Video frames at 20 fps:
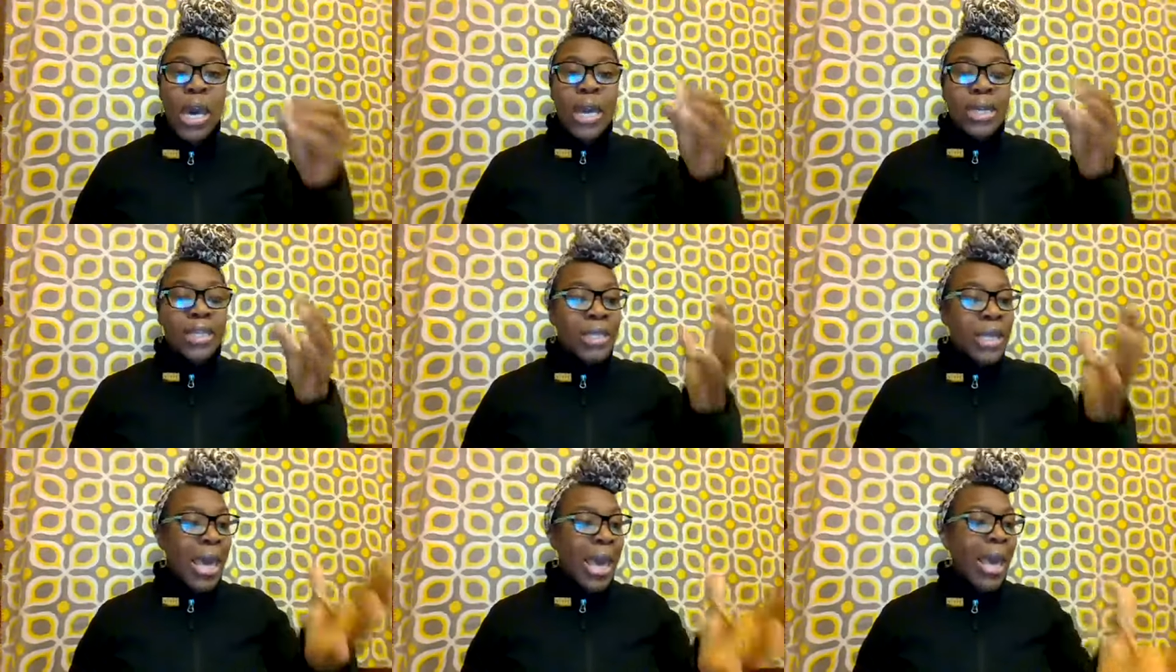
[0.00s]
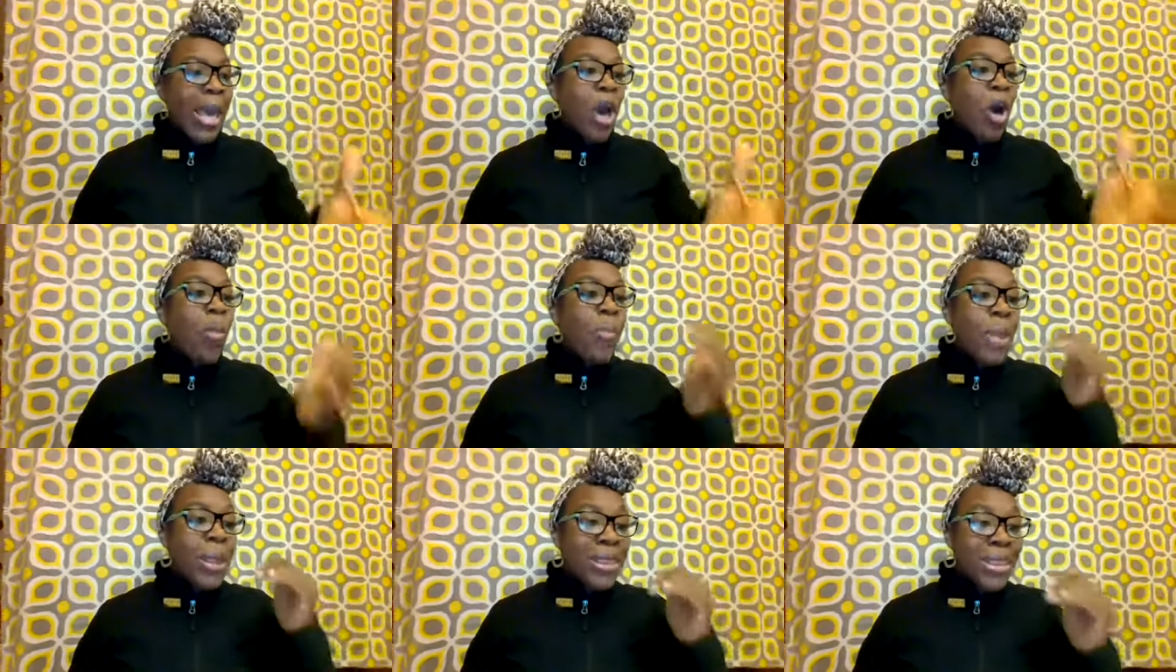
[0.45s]
to
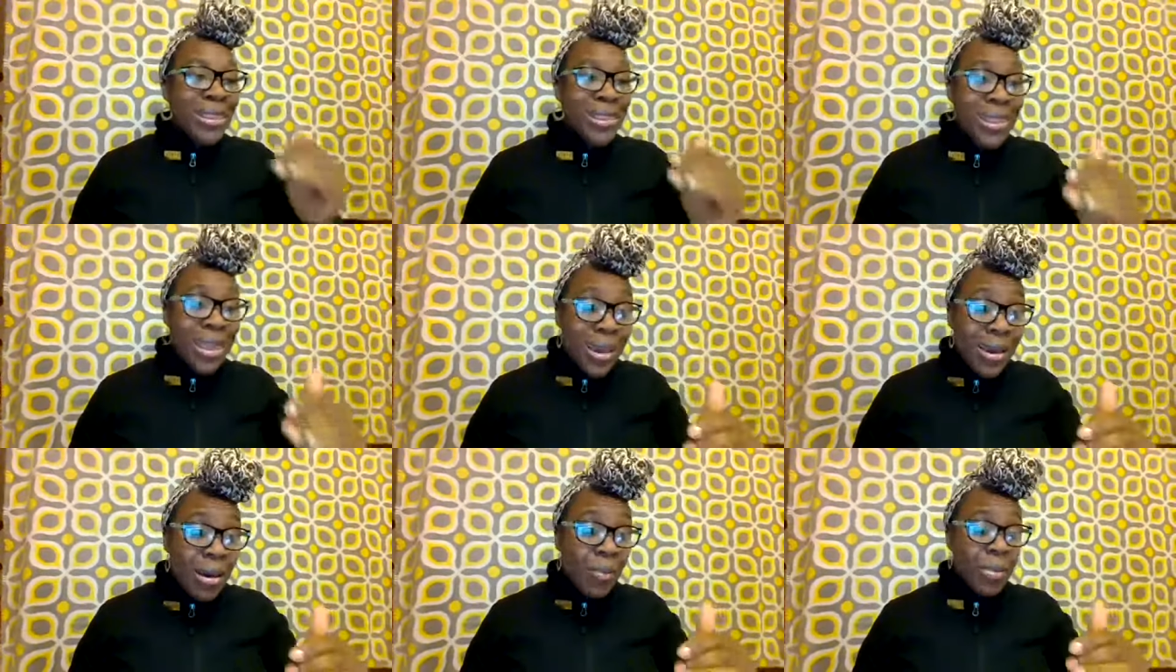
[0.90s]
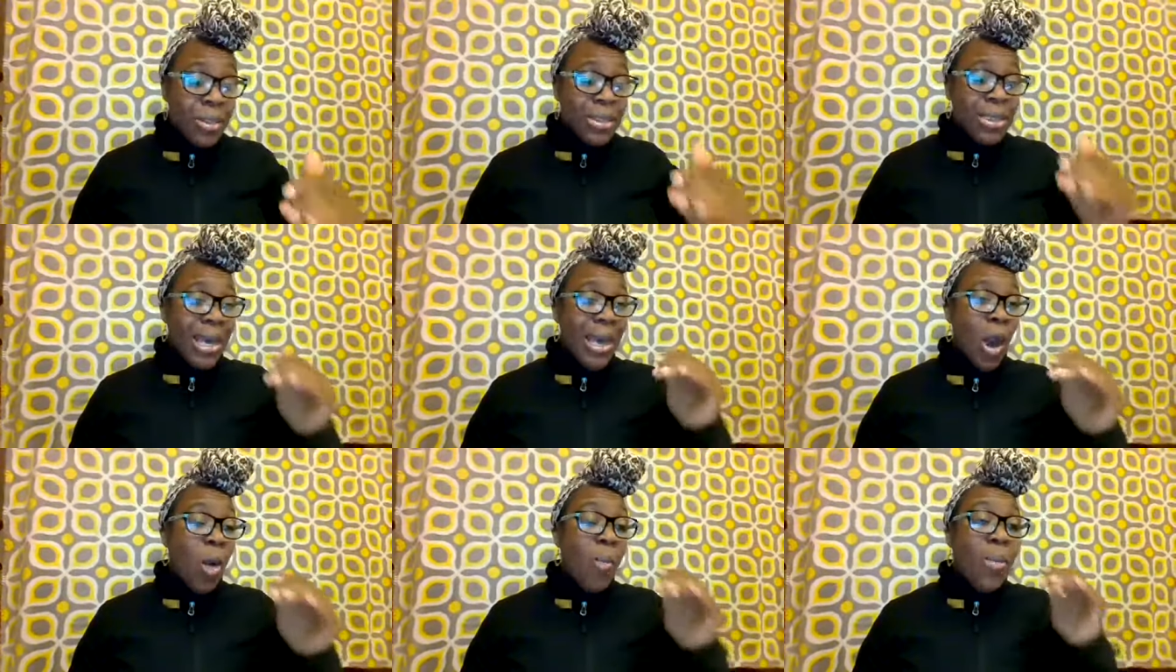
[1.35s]
help them, to
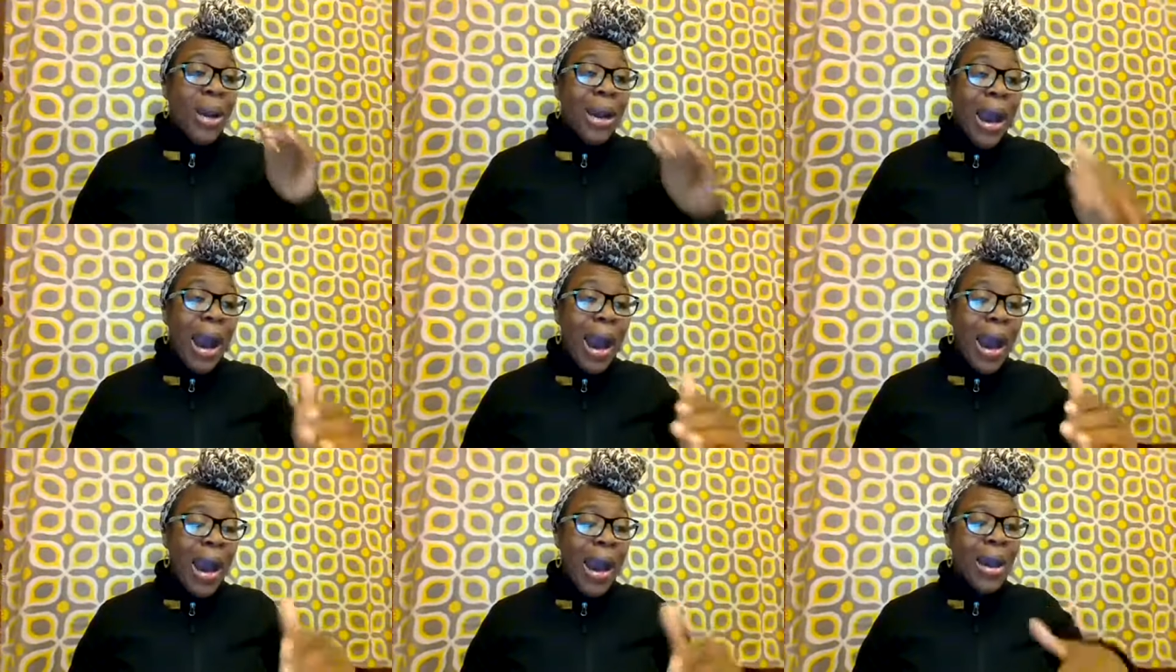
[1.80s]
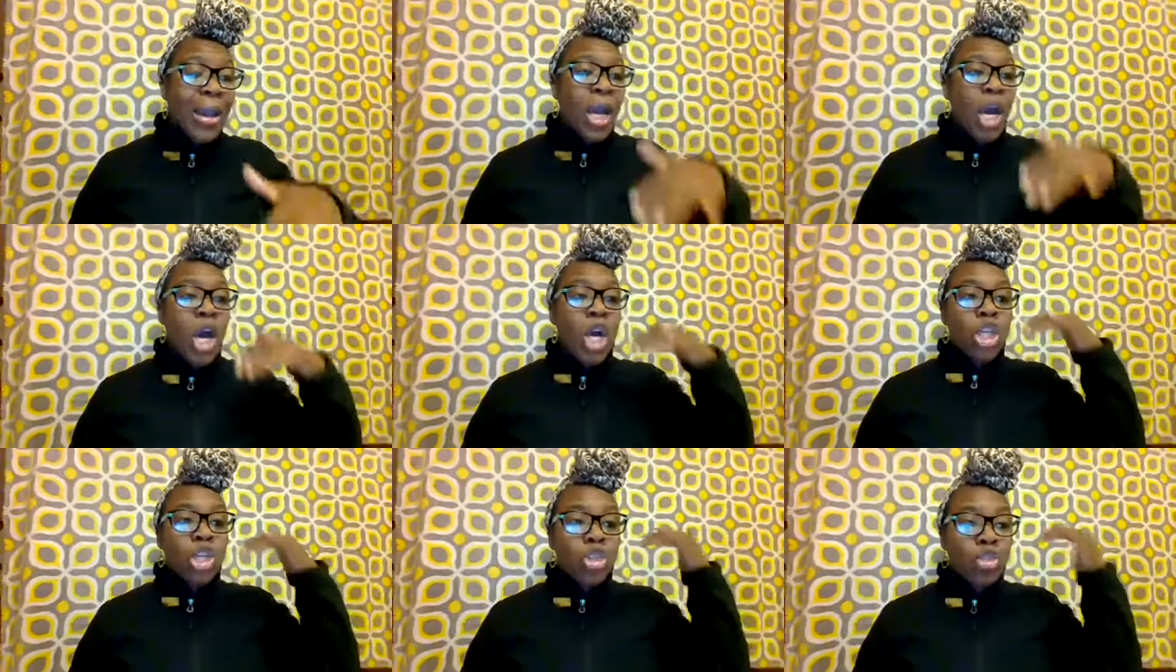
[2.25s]
help God
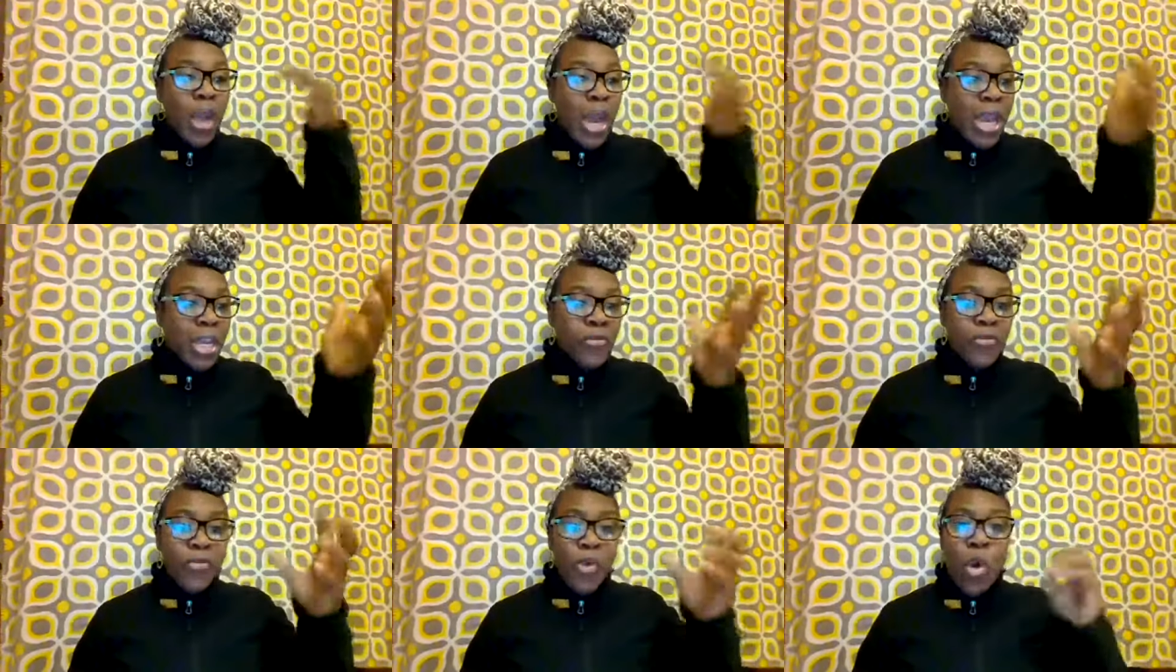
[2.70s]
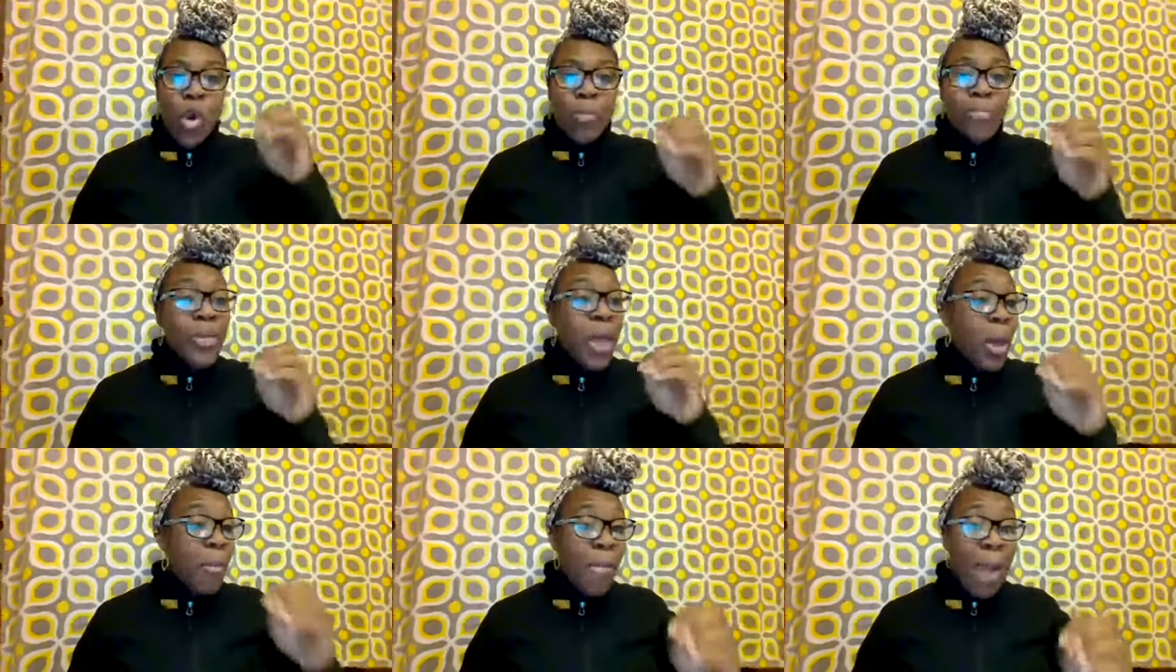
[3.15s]
transform
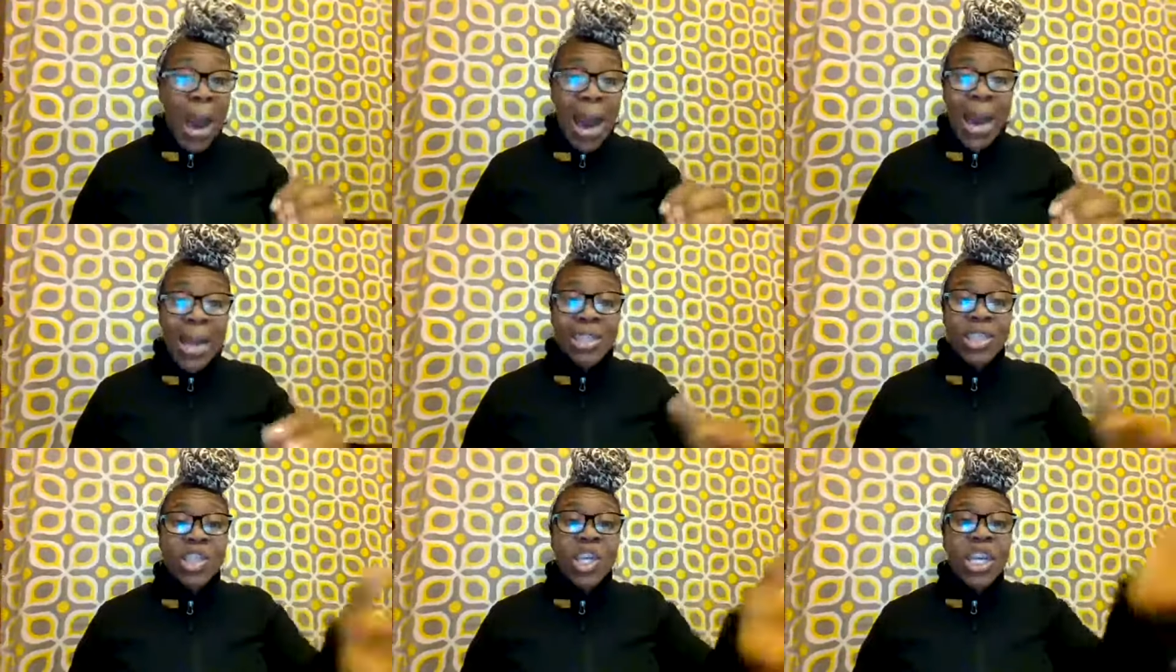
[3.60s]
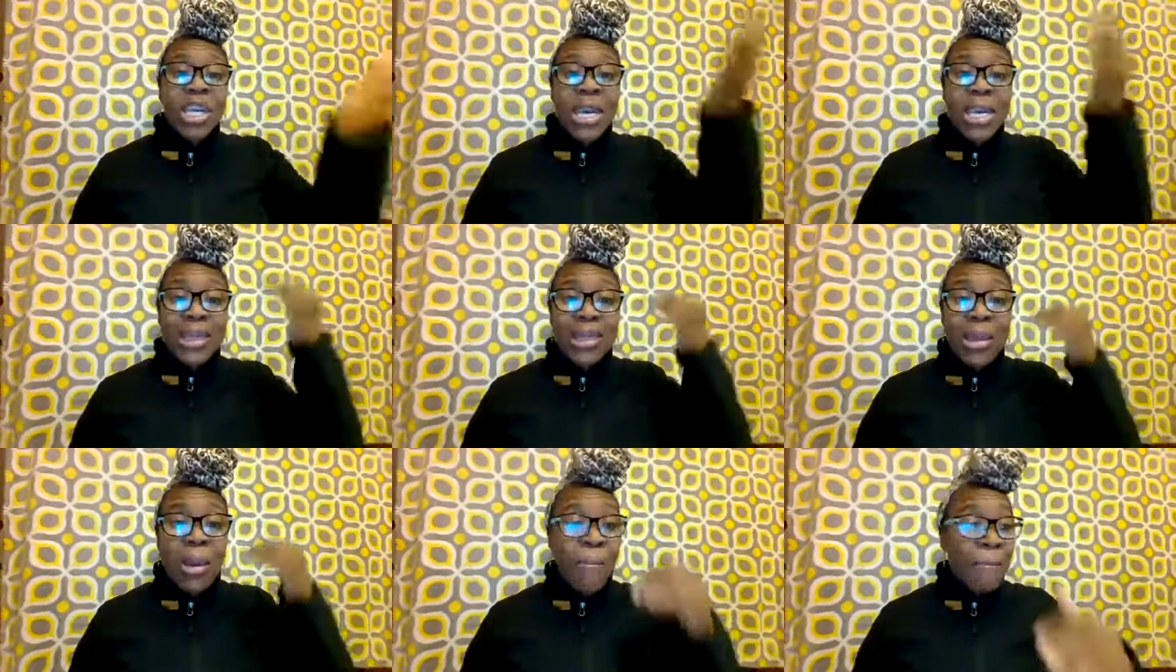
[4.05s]
their minds, to
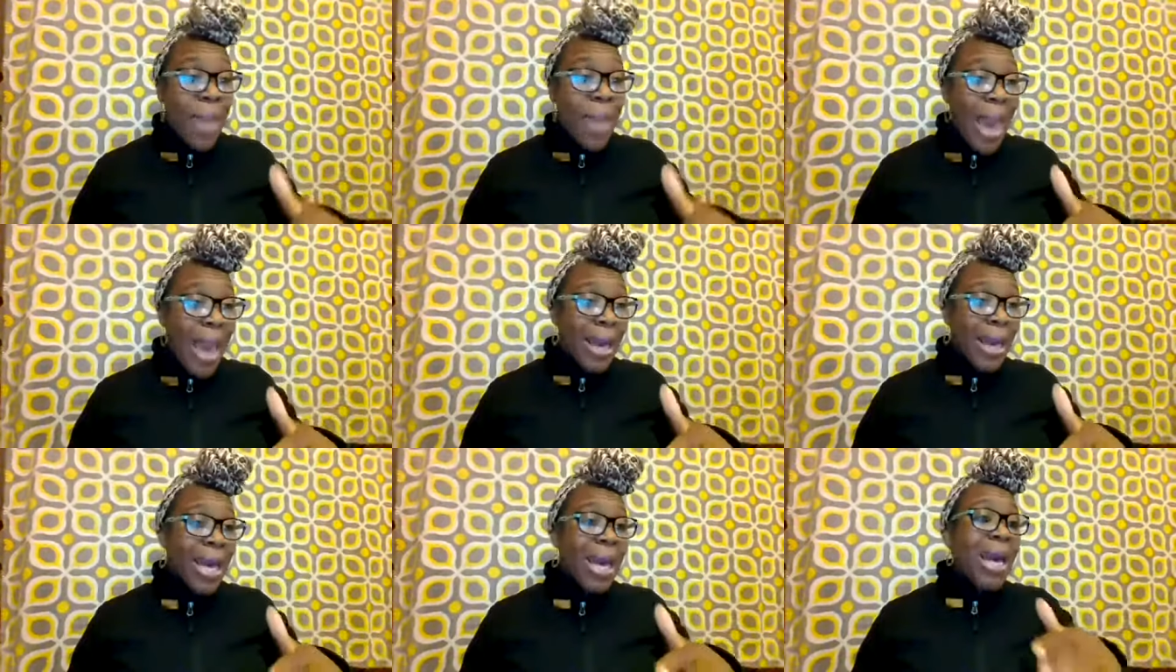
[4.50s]
get them back